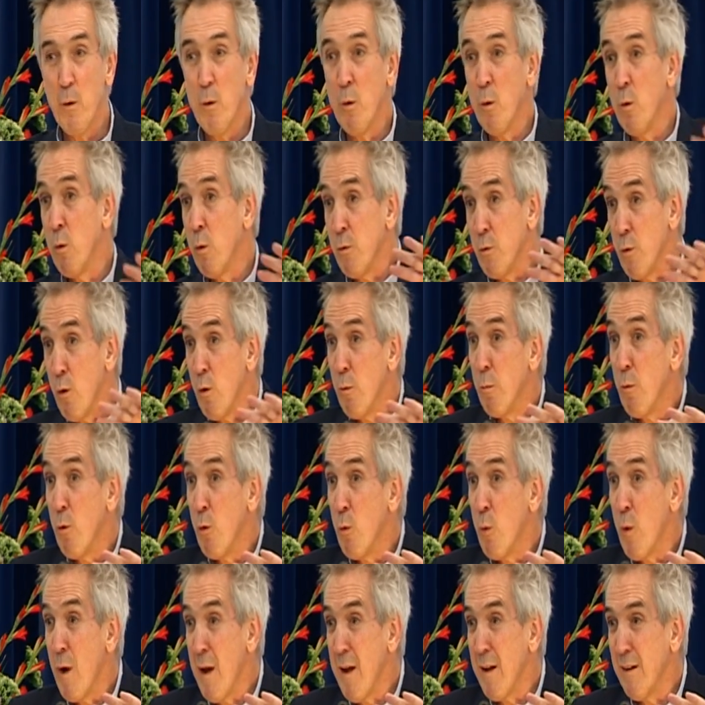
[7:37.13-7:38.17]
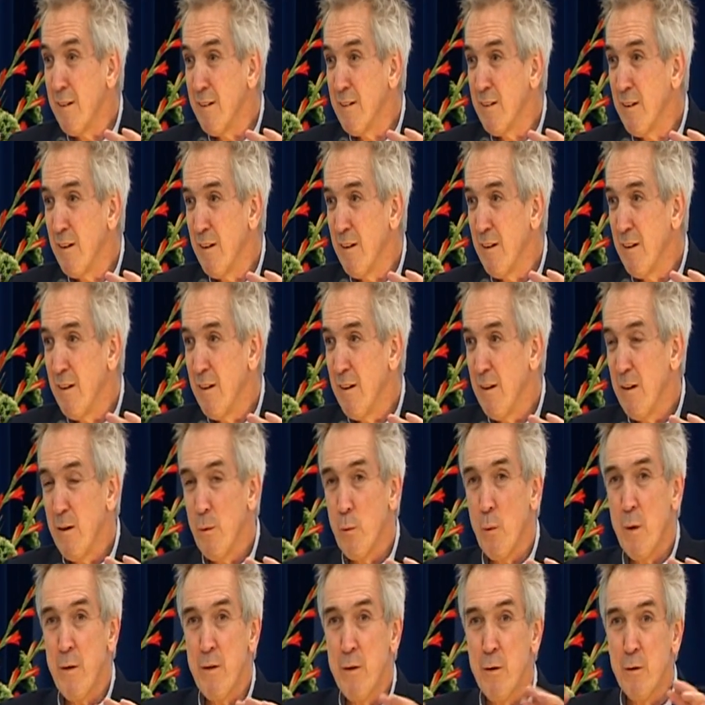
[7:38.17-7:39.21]
or normal weight,
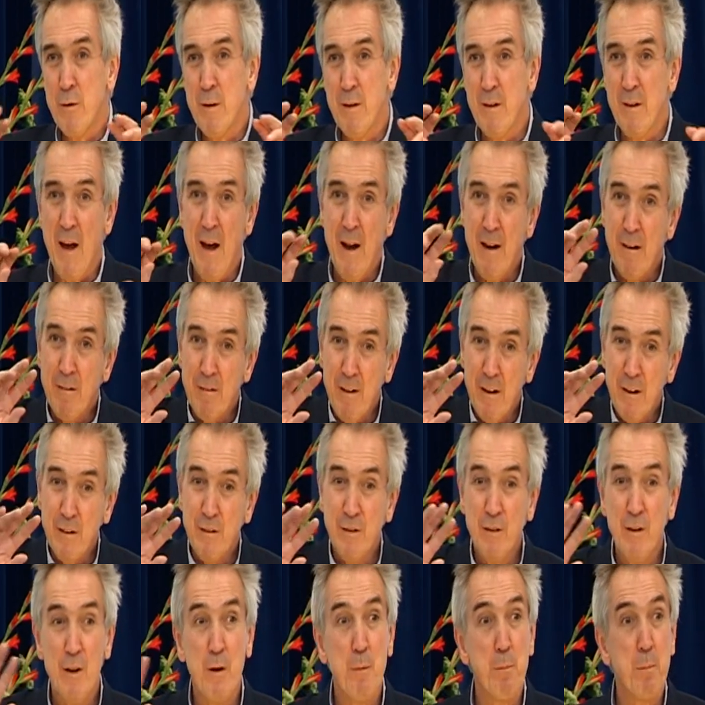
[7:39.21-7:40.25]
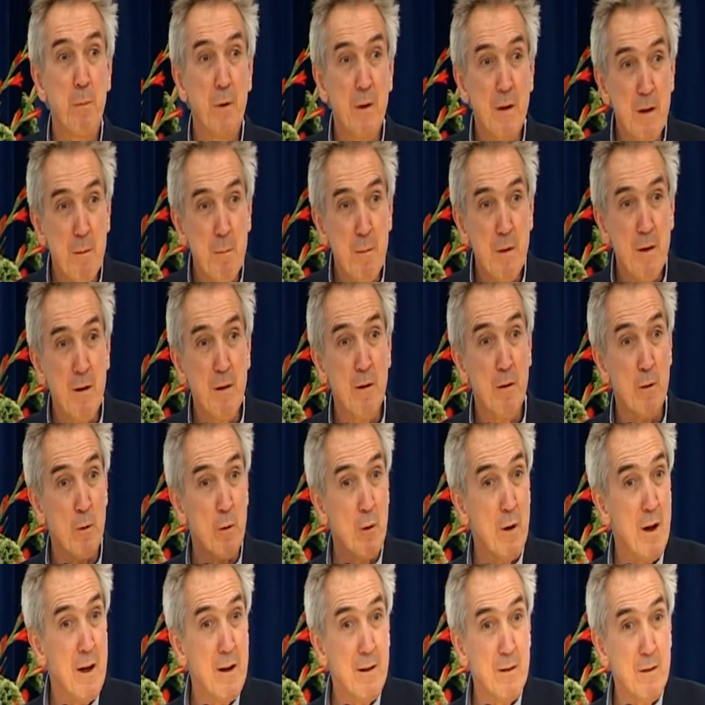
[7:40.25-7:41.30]
whether you're in anorexia, bulimia,
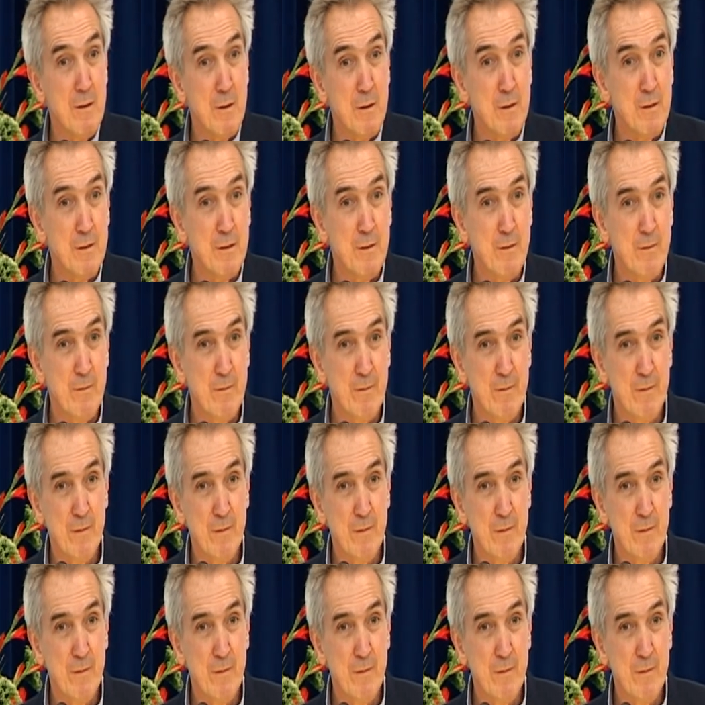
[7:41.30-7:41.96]
or EDNOS.